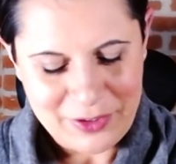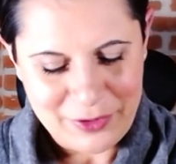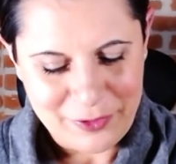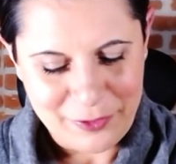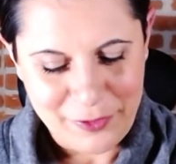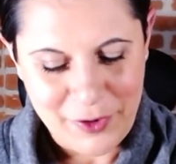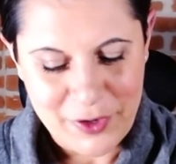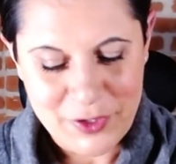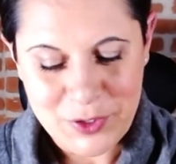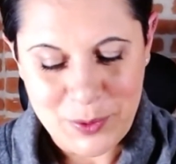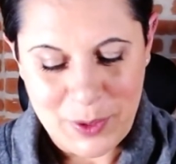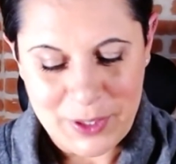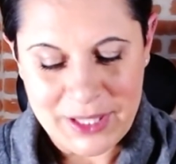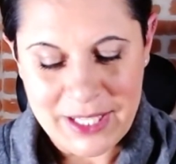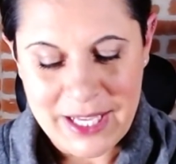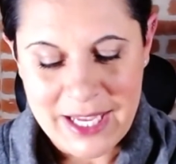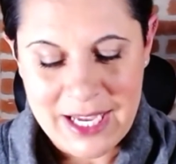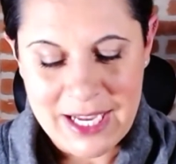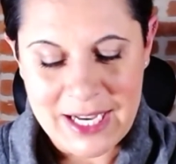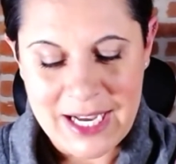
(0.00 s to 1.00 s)
First one,
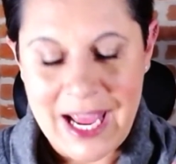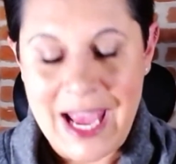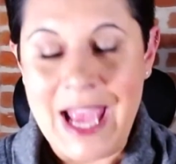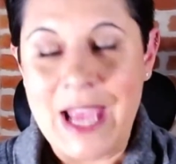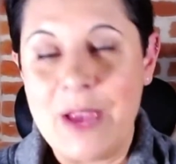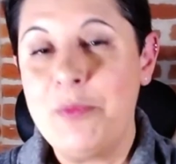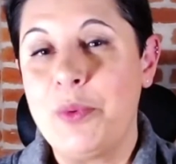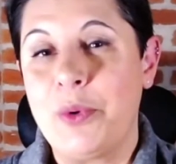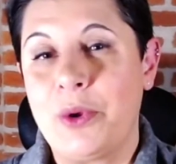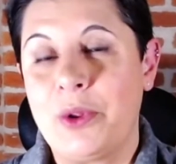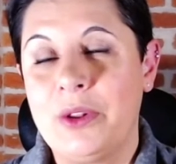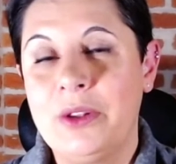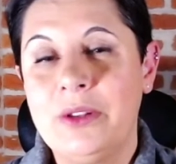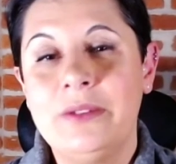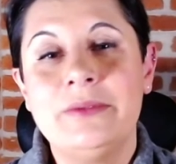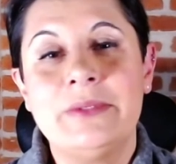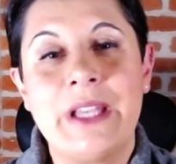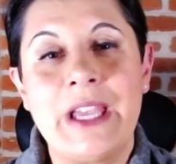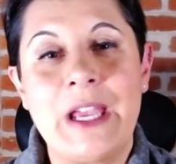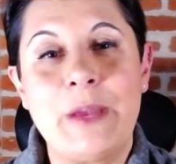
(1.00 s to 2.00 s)
in April
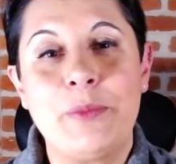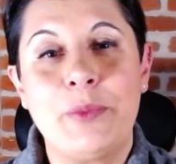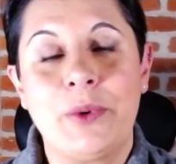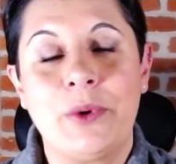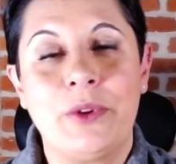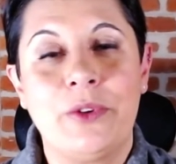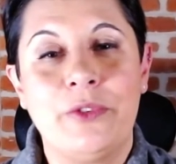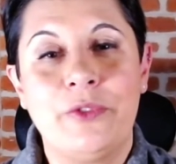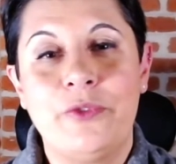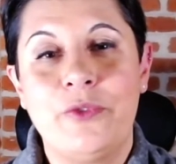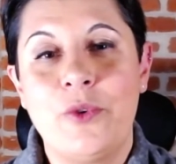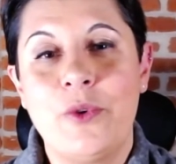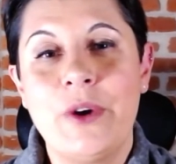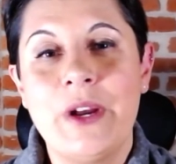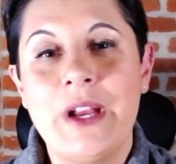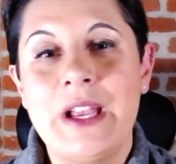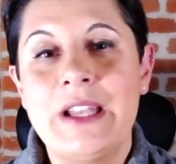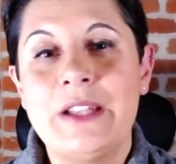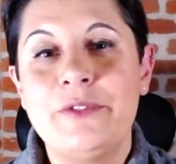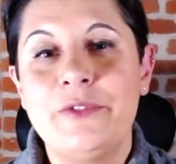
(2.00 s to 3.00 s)

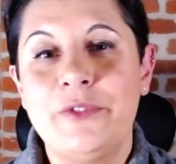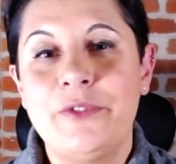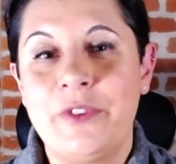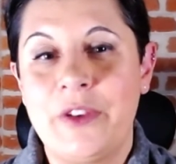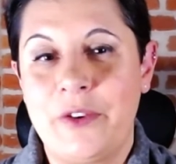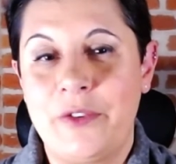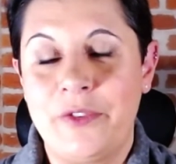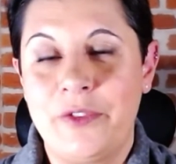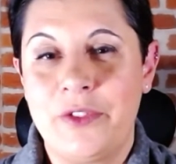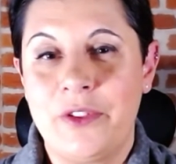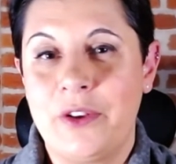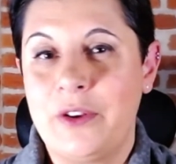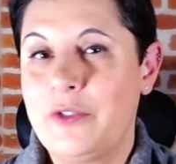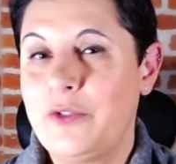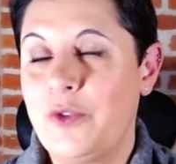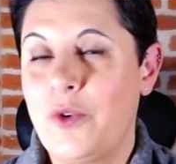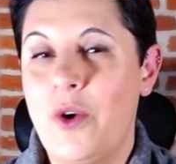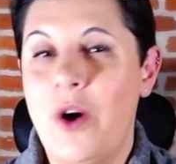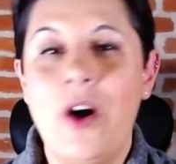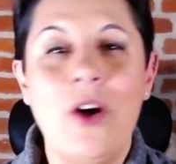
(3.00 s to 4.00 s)
4th and 5th,
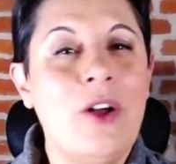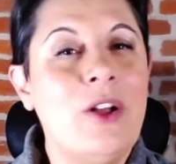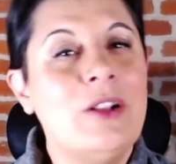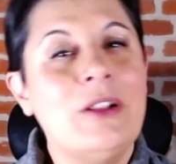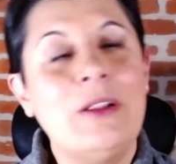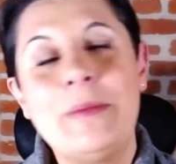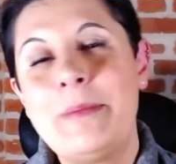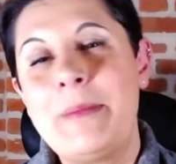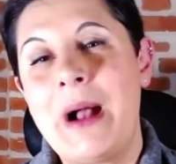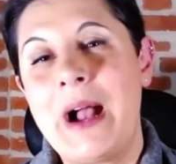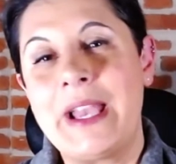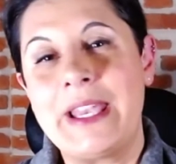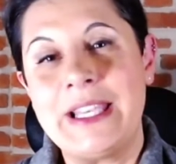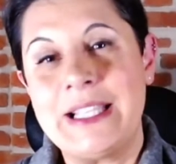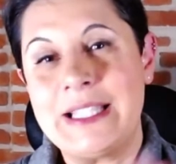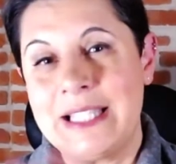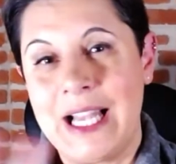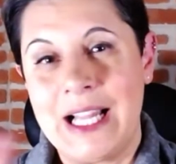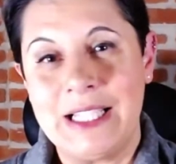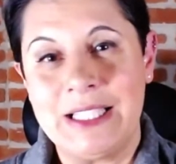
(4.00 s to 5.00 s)
for all my
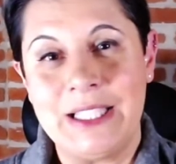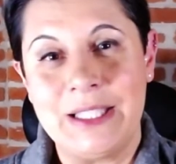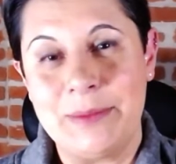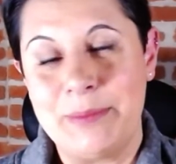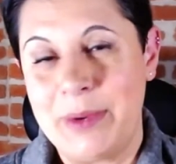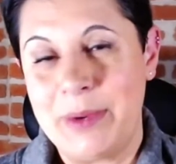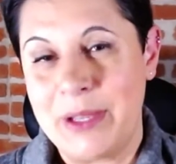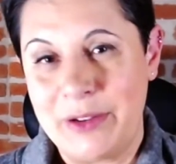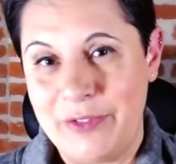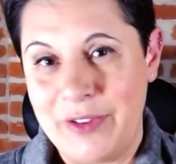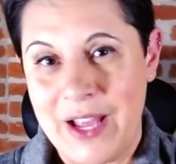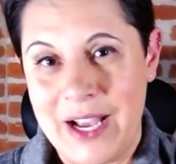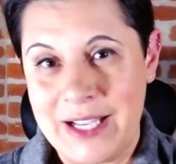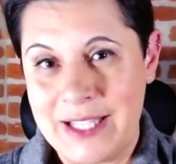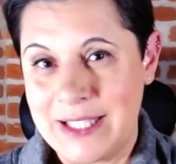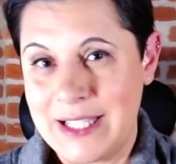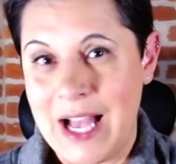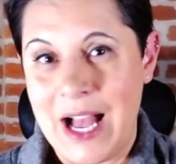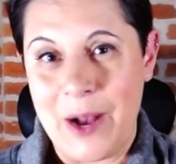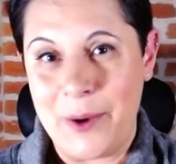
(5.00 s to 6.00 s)
Italian
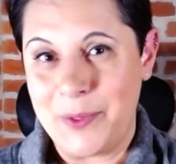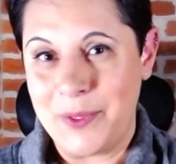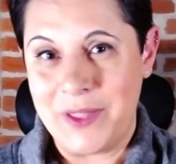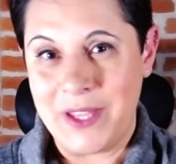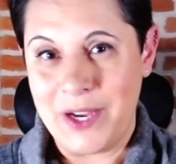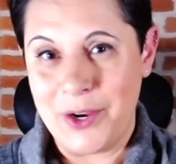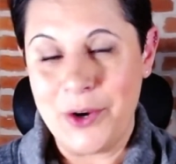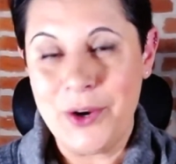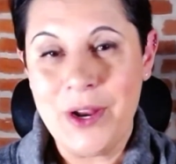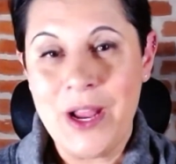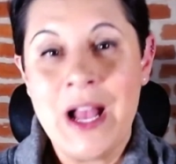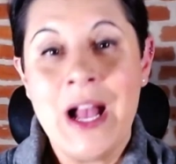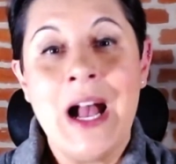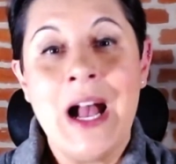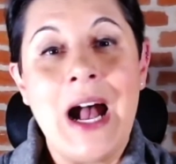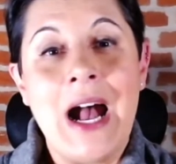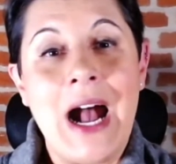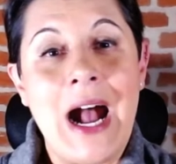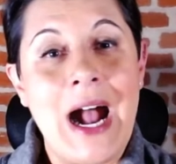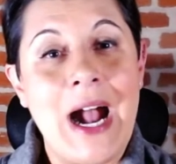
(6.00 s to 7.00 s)
butterflies out there,
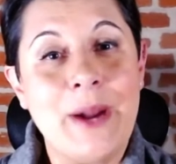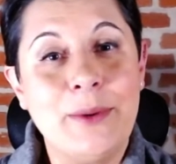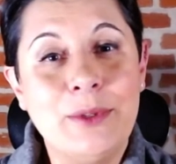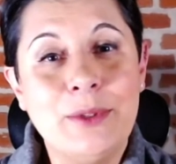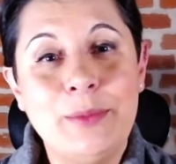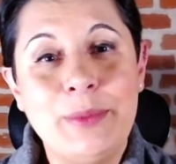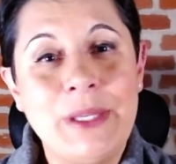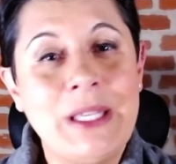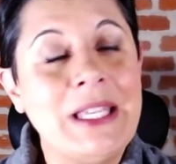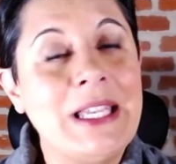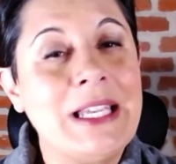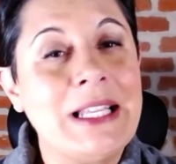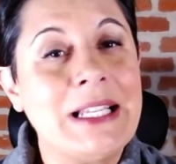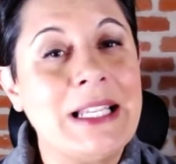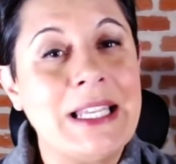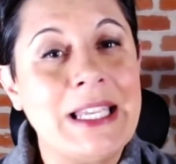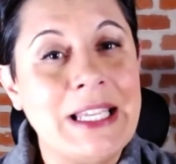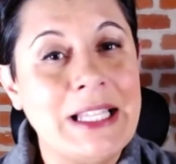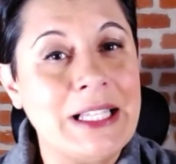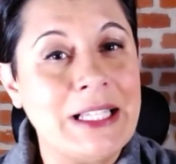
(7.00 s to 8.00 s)
I will be in
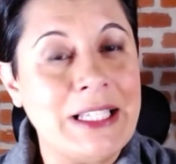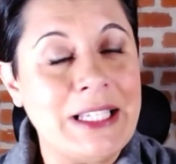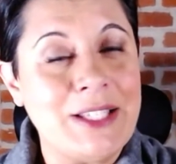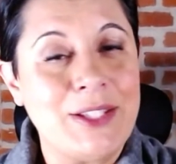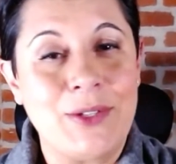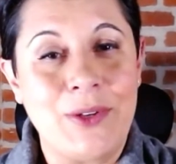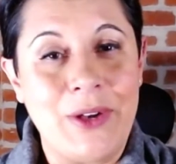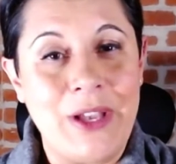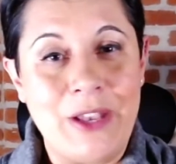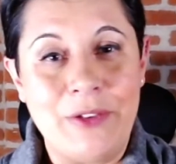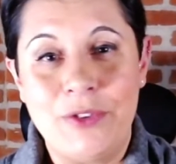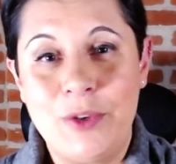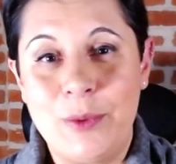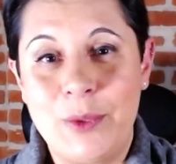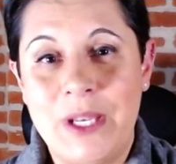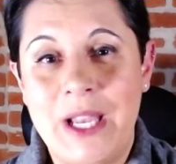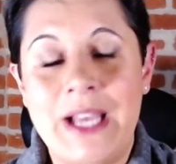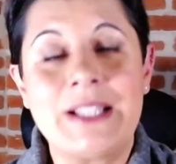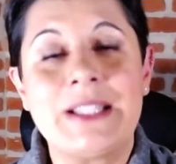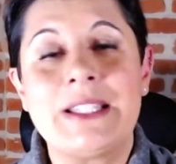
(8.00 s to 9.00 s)
Italy. So if you would
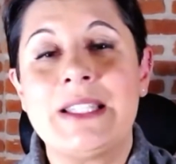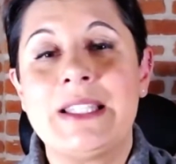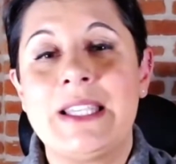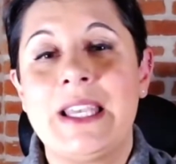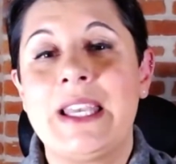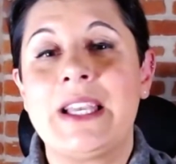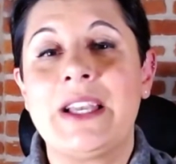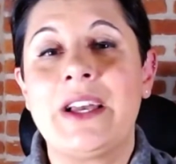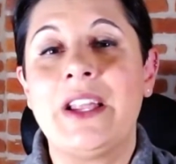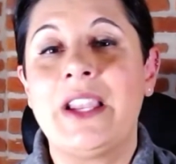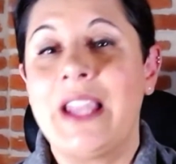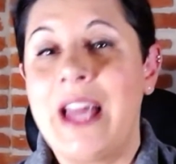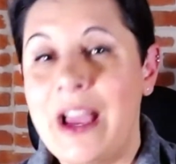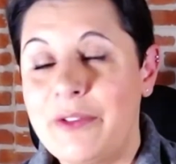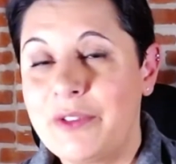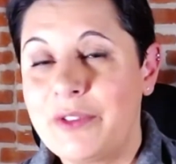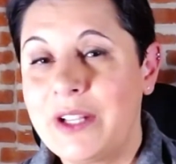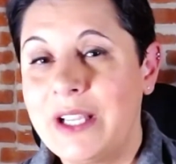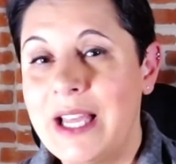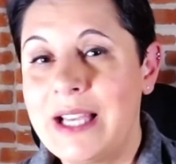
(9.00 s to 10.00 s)
like to take a
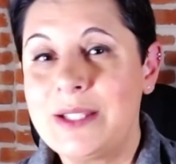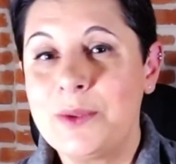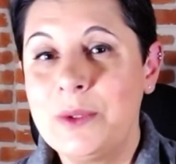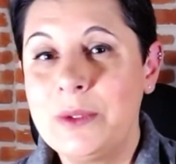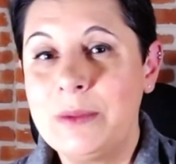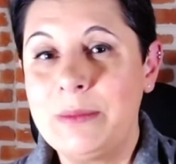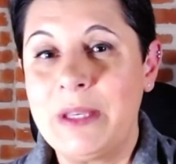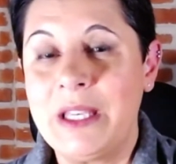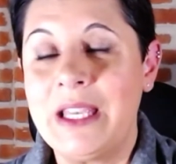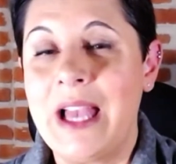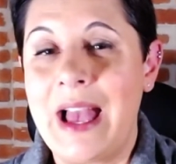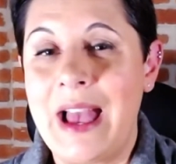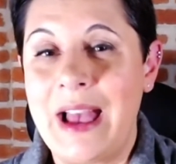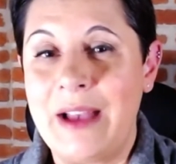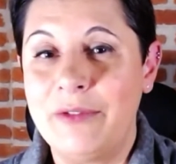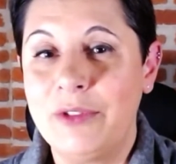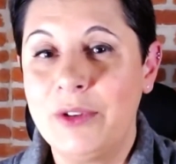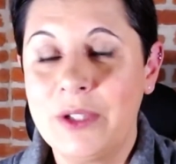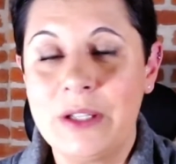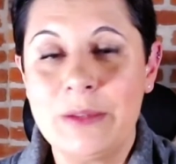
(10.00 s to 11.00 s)
live class with me,
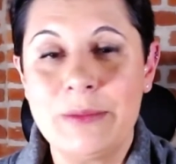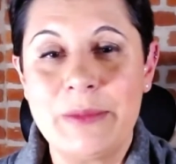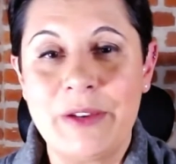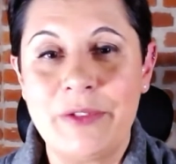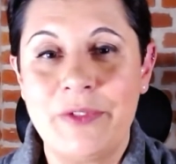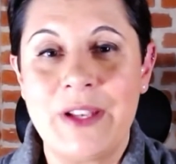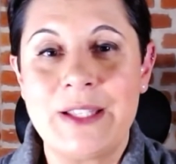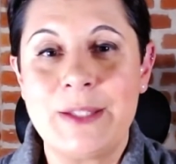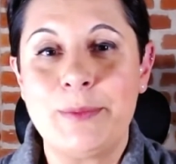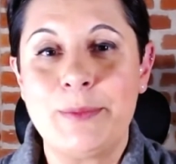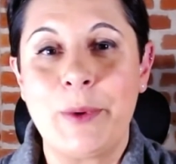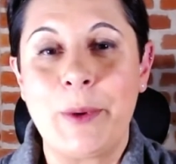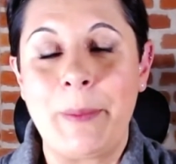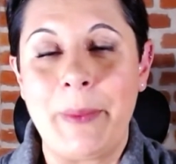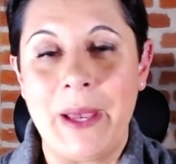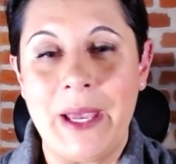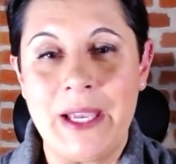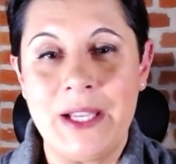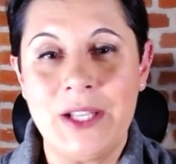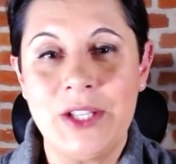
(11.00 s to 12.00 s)
have a look on my Facebook
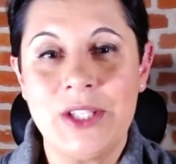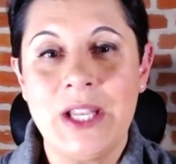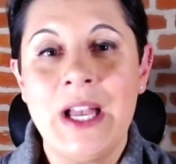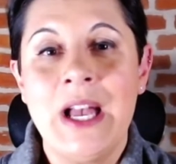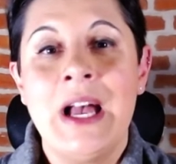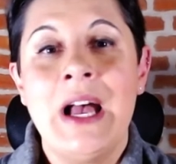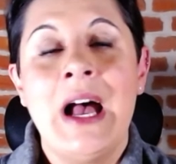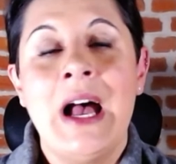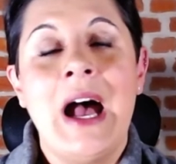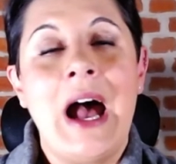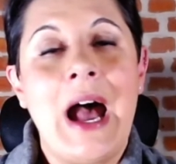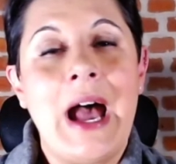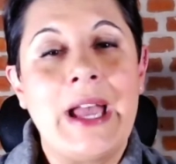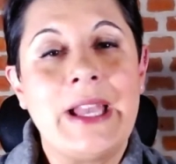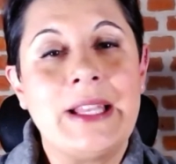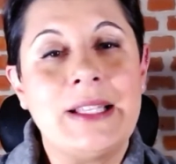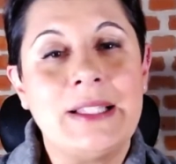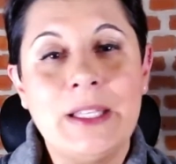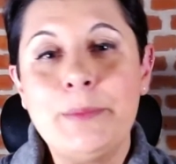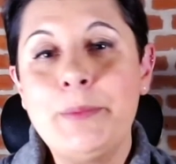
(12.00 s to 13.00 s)
page.
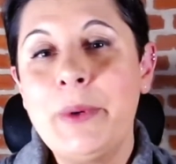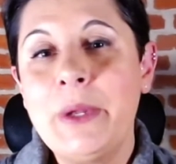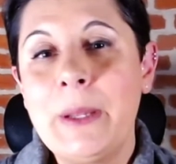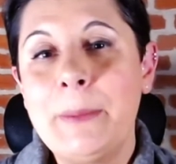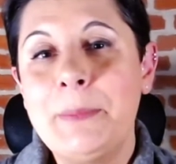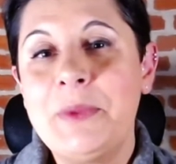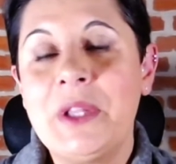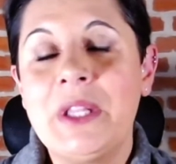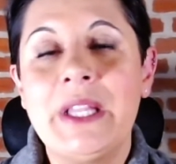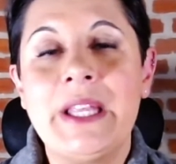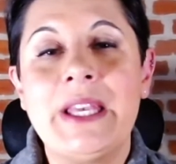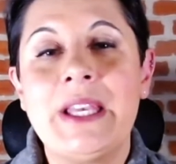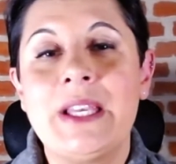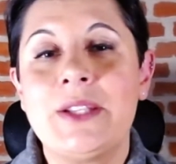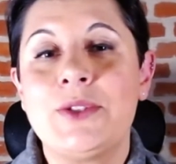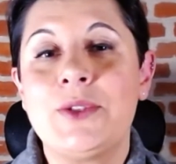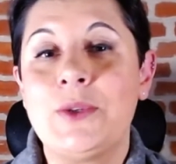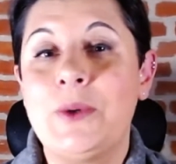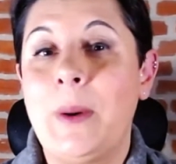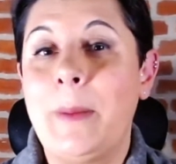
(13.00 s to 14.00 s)
I did put up the
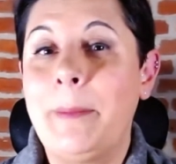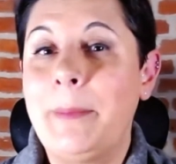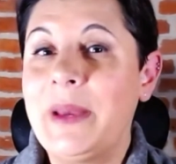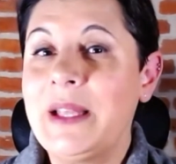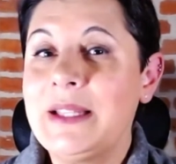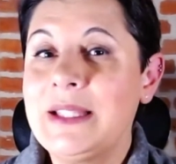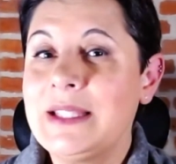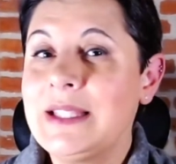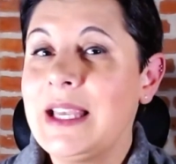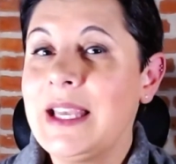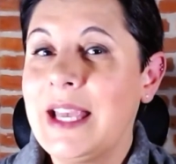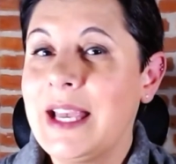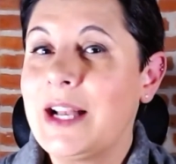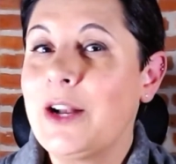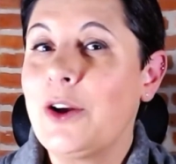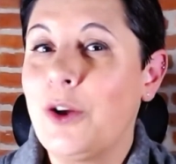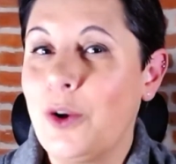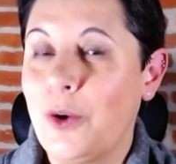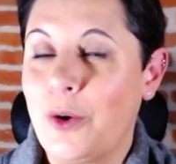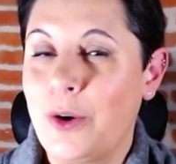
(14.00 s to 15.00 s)
link to Pezze e
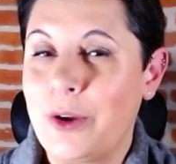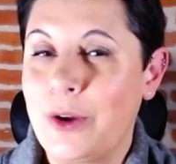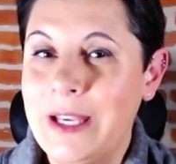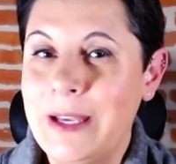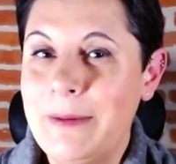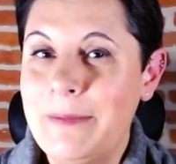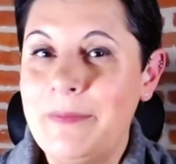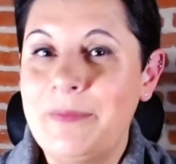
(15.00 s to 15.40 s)
Colori.